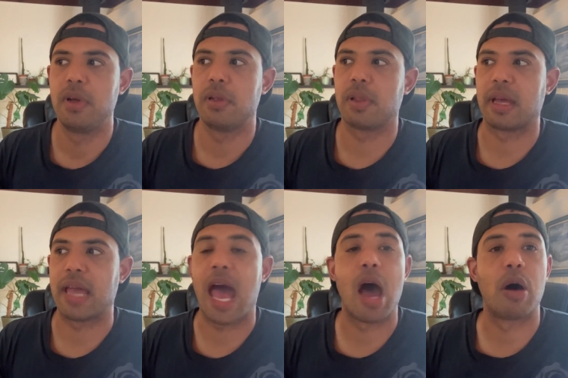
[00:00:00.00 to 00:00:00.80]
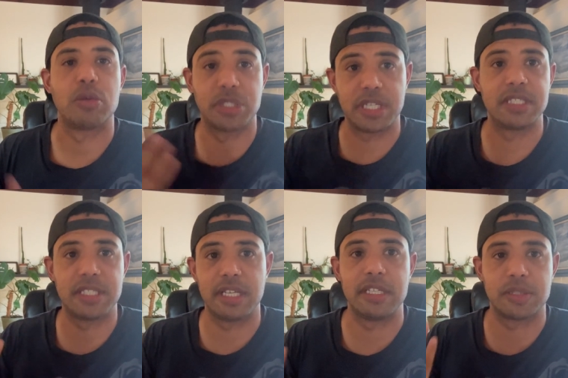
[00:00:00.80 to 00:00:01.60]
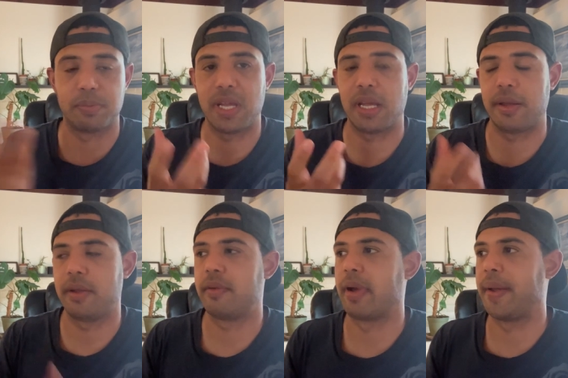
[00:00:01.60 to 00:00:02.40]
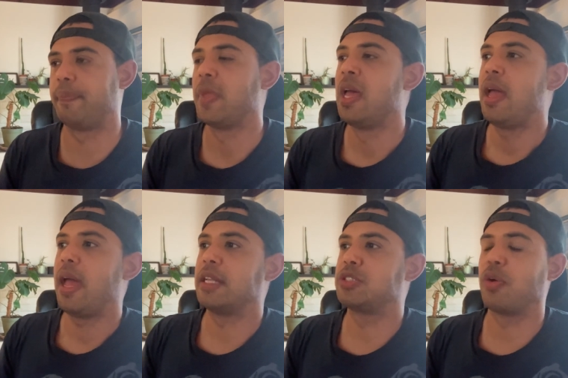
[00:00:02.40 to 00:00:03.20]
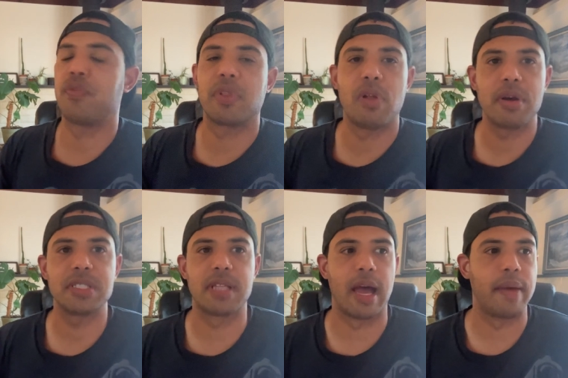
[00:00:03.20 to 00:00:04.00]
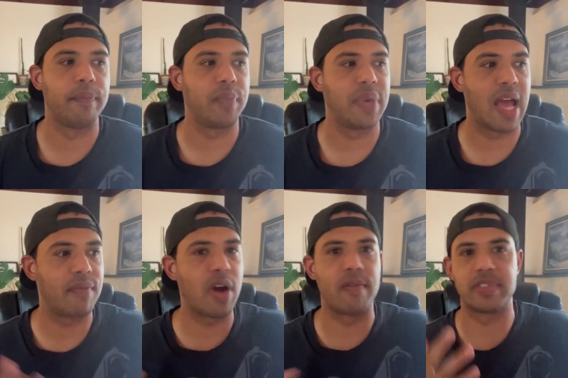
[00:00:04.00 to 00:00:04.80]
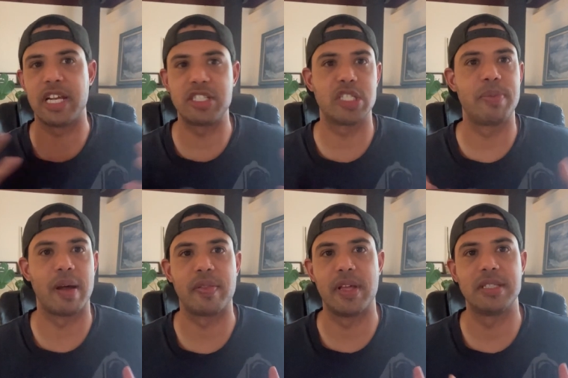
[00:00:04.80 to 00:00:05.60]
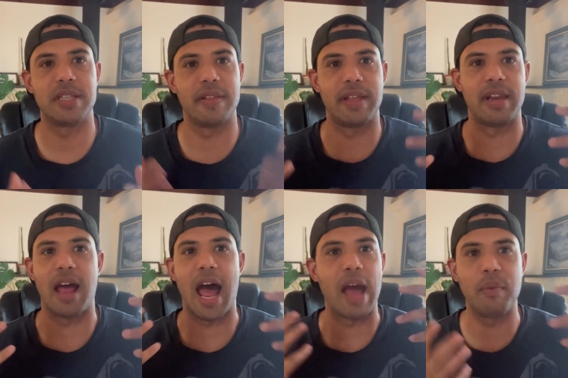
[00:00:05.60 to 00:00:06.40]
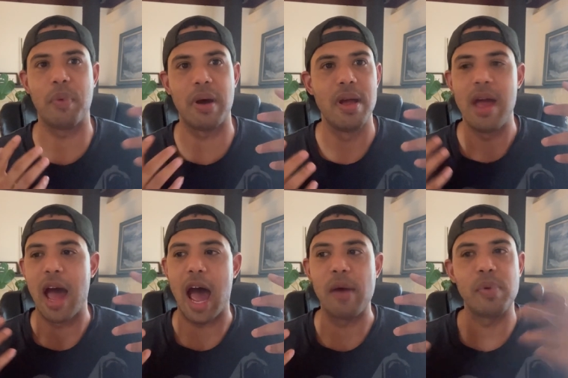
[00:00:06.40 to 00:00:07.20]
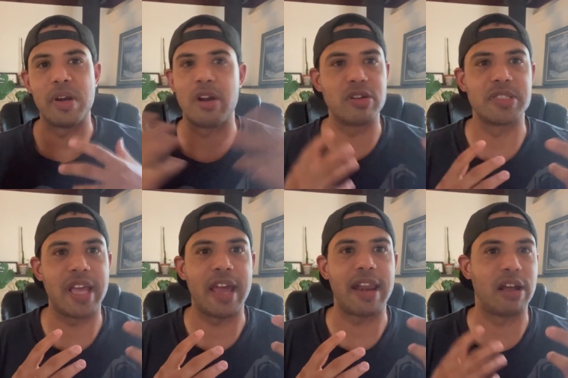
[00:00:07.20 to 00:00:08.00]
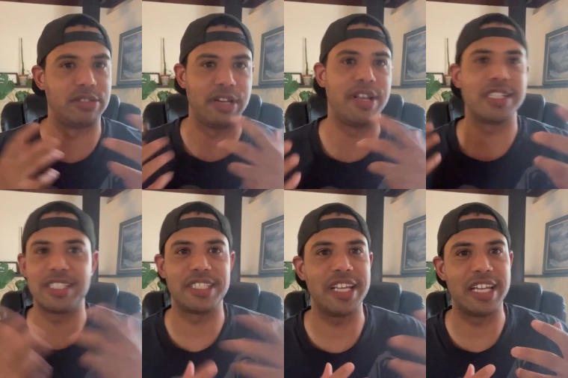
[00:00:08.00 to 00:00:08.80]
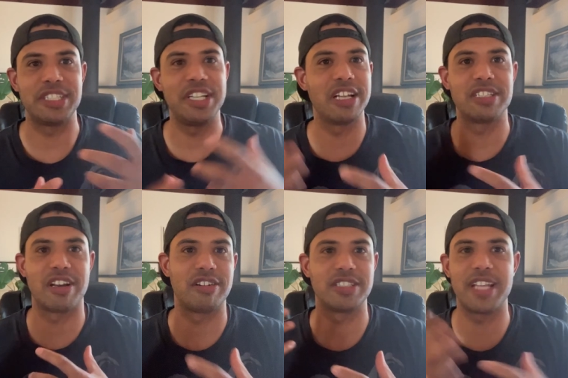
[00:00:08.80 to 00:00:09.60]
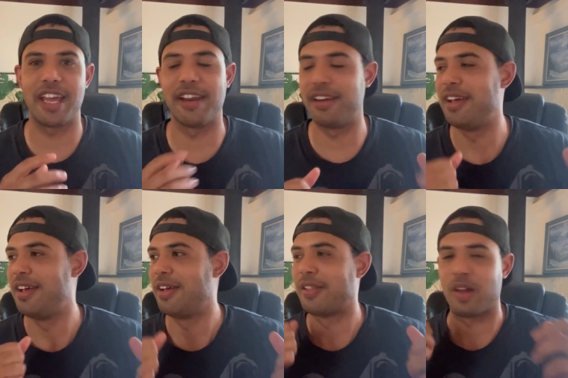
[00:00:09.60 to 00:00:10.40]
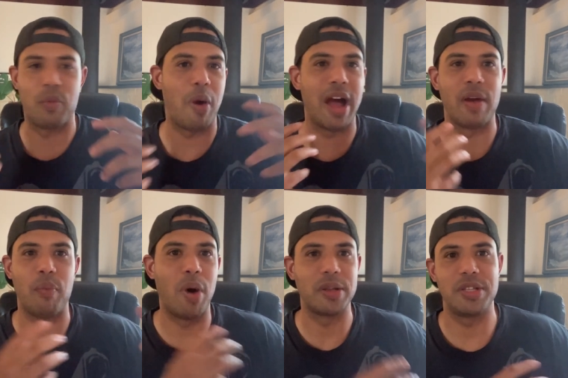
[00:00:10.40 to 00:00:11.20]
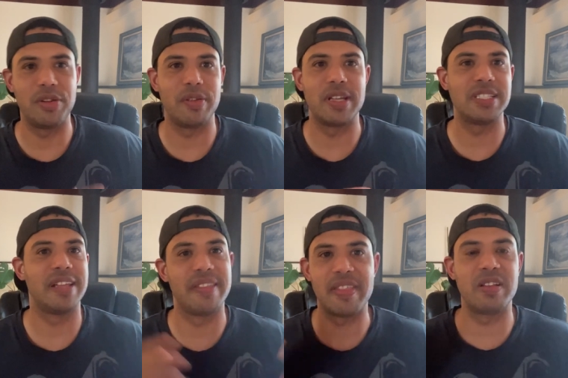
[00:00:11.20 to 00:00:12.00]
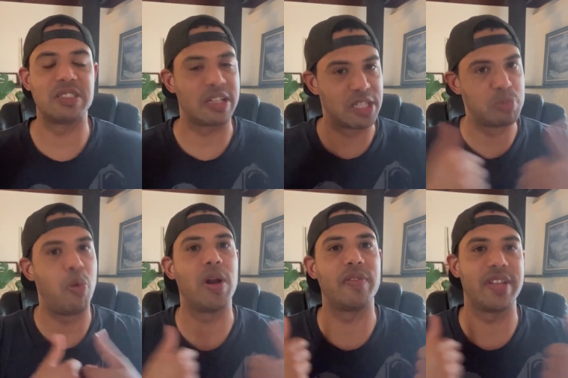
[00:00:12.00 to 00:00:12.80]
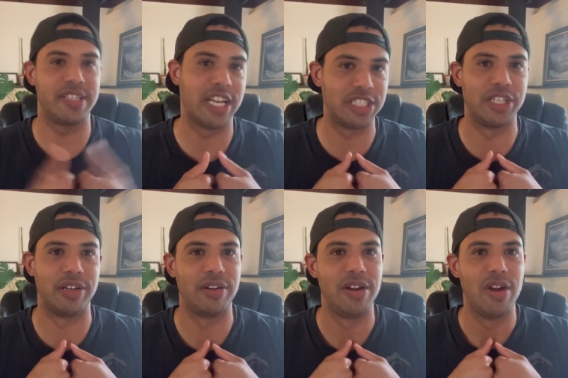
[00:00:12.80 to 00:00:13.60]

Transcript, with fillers: like how she sees me, right? And so for the longest time we'd have conversations about this, and then I I wouldn't understand how she doesn't see it. She doesn't understand like why I want to do this. And then there's like this point of contention